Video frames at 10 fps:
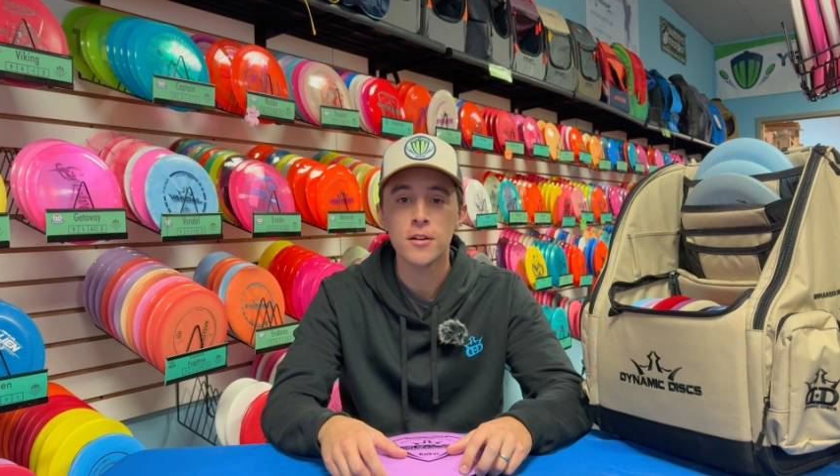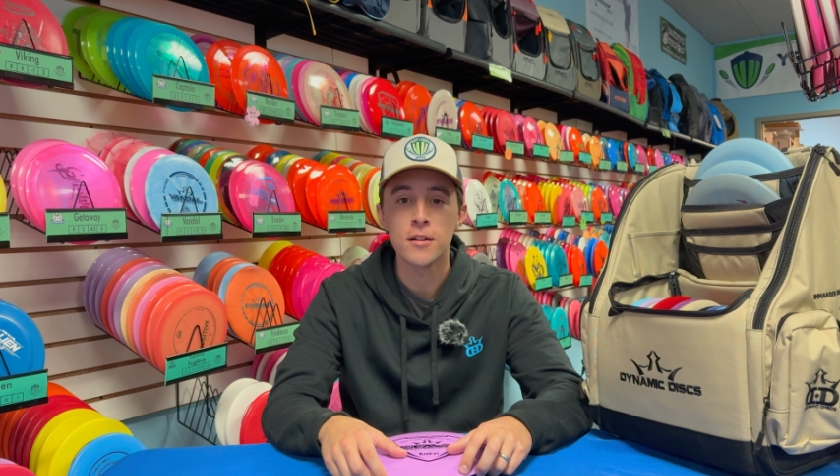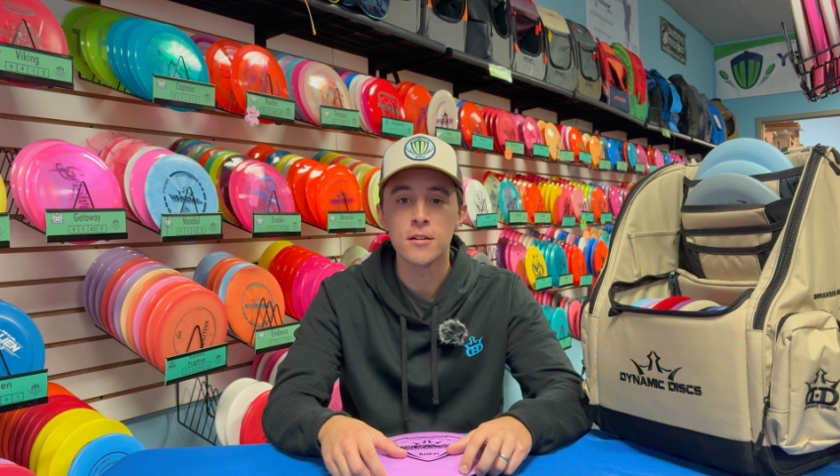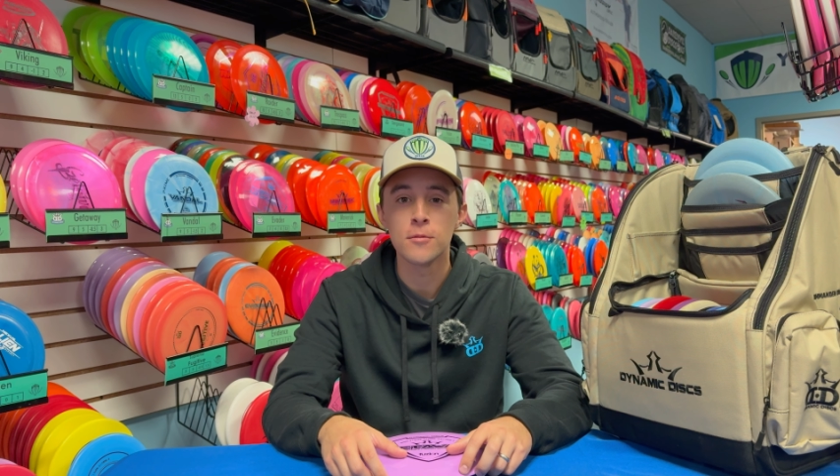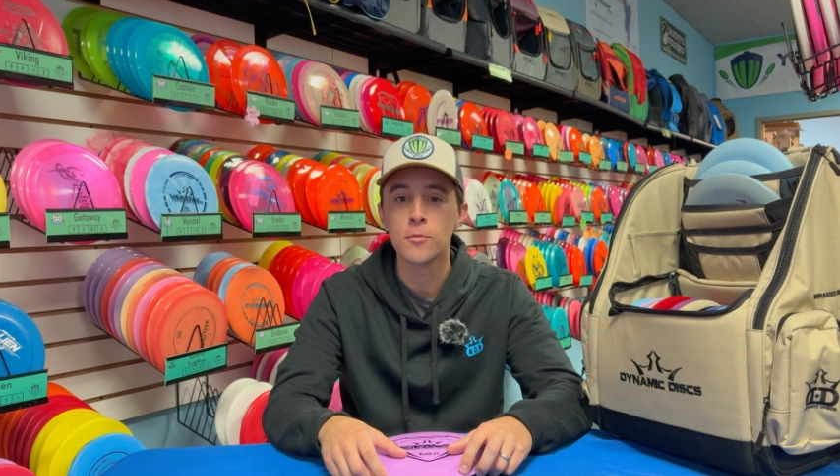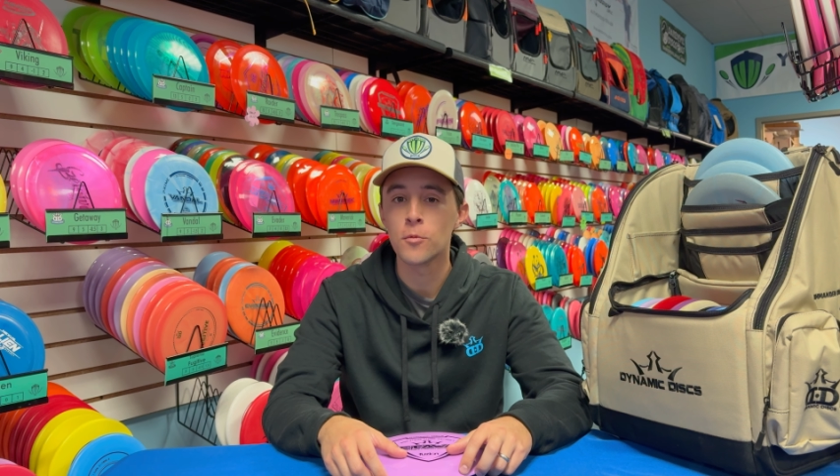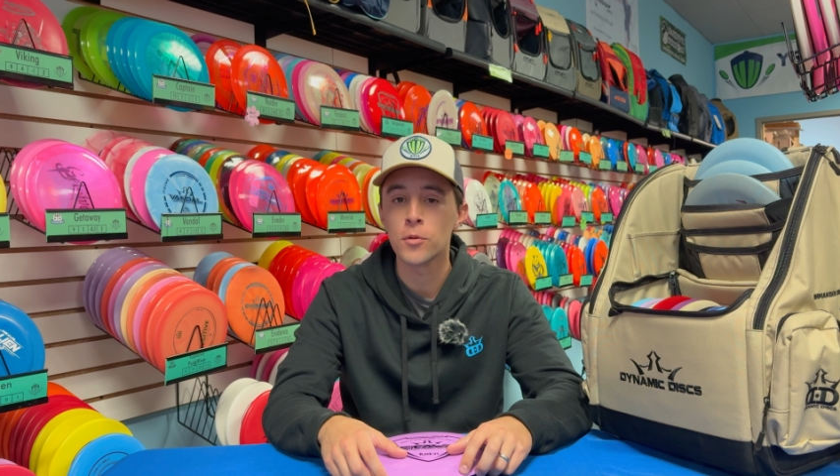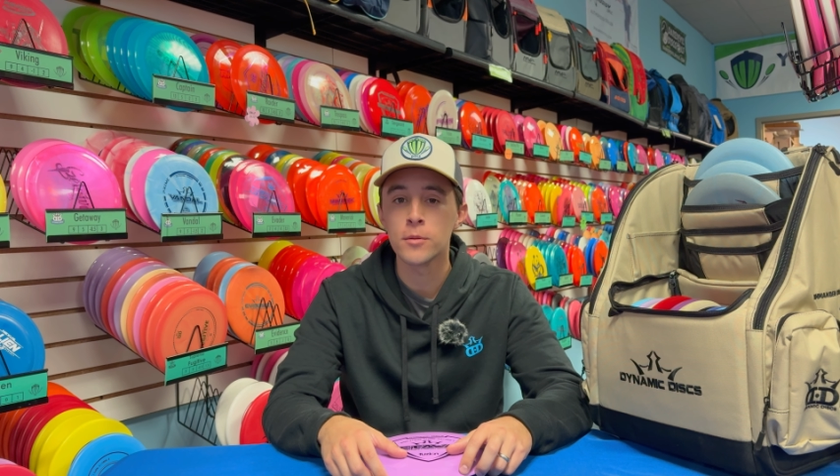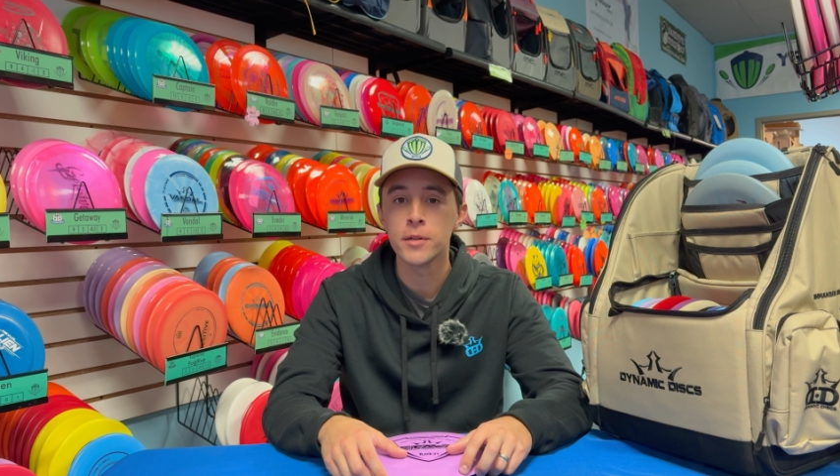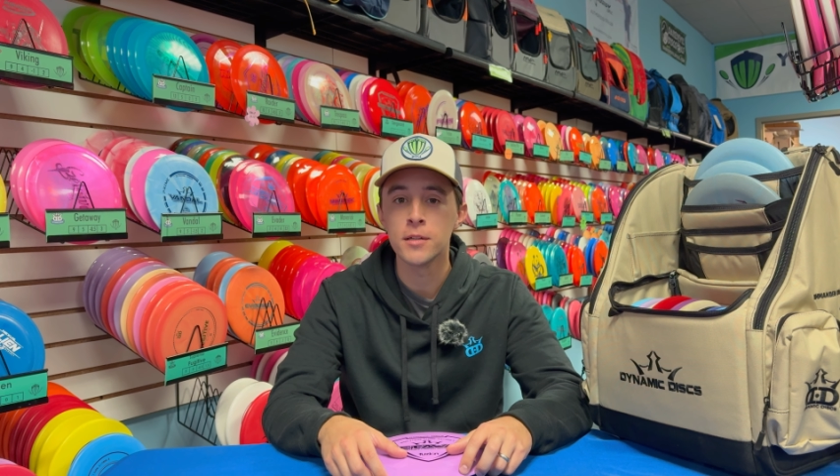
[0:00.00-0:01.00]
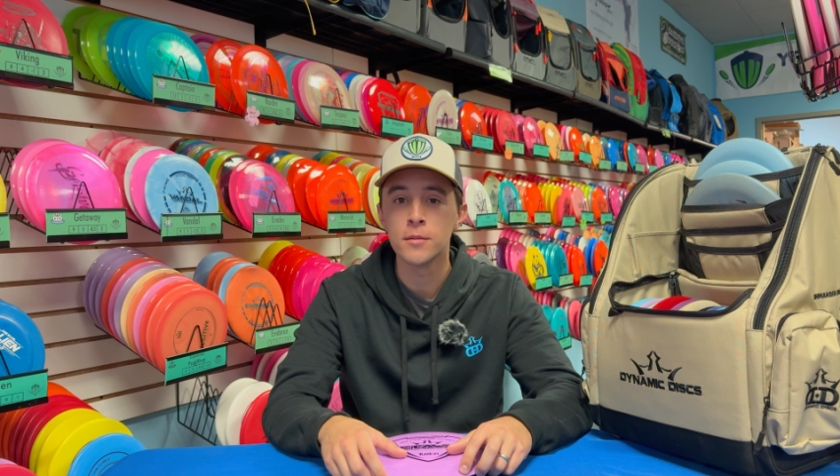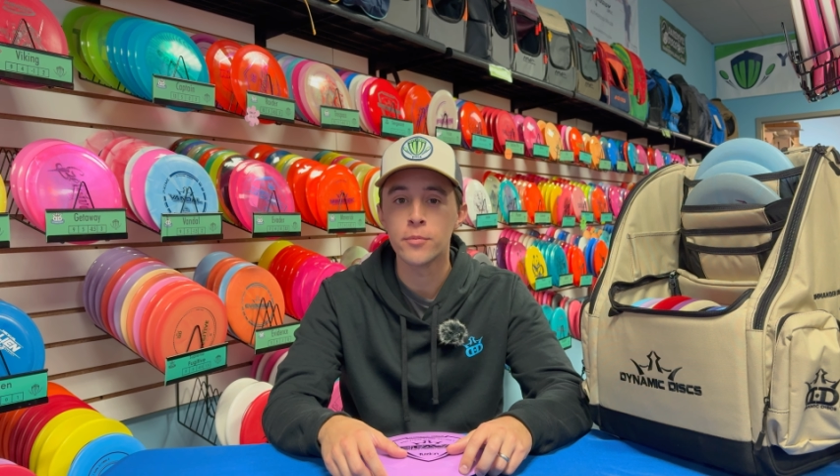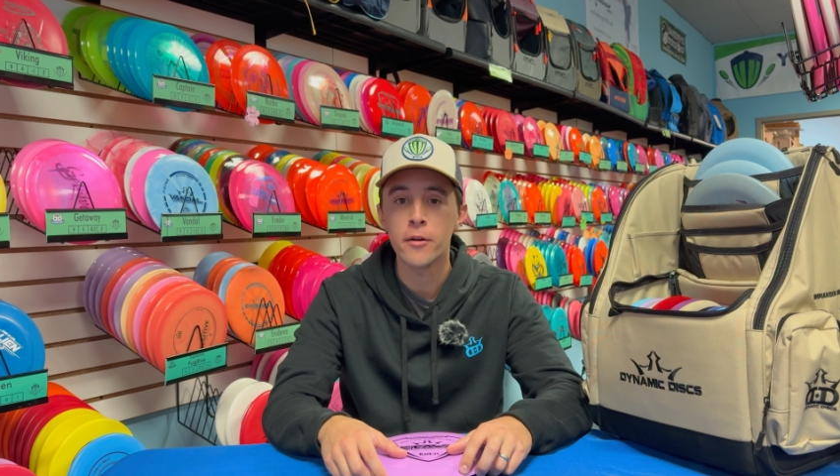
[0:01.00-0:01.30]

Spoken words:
We're gonna be